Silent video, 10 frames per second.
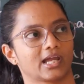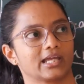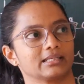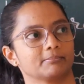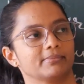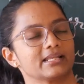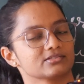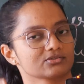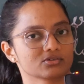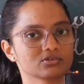and
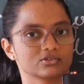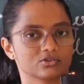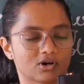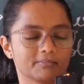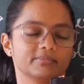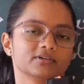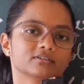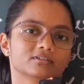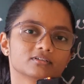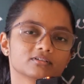place it on top,
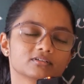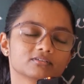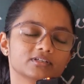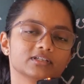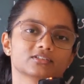okay,